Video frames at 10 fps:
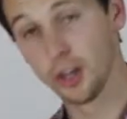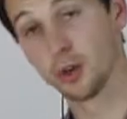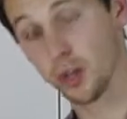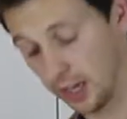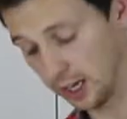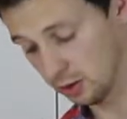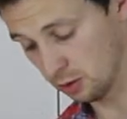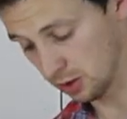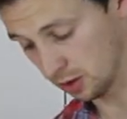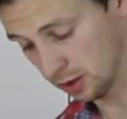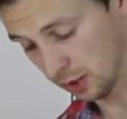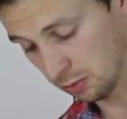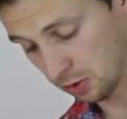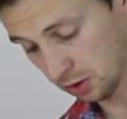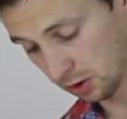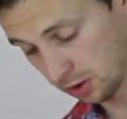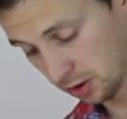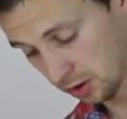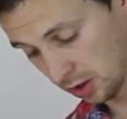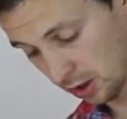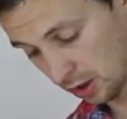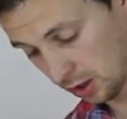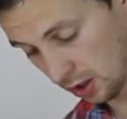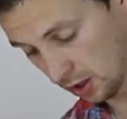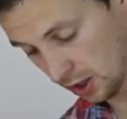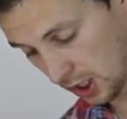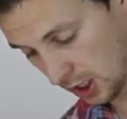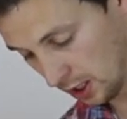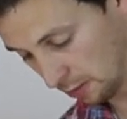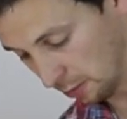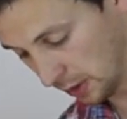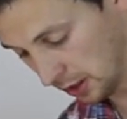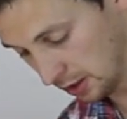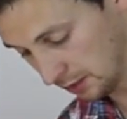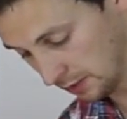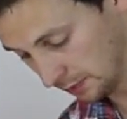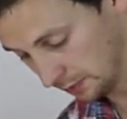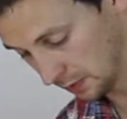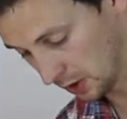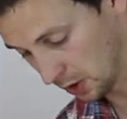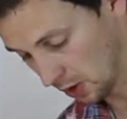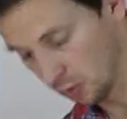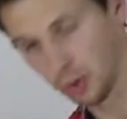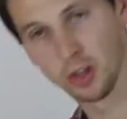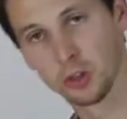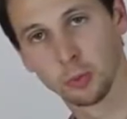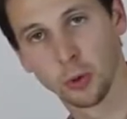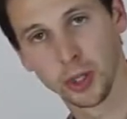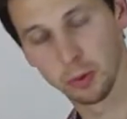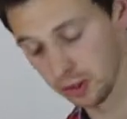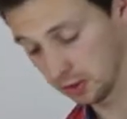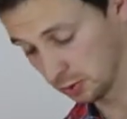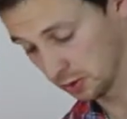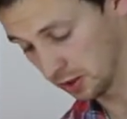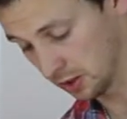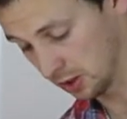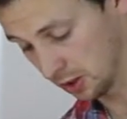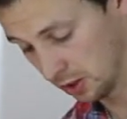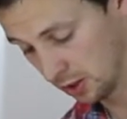You can use a seamstress pin, one of those pretty ones with the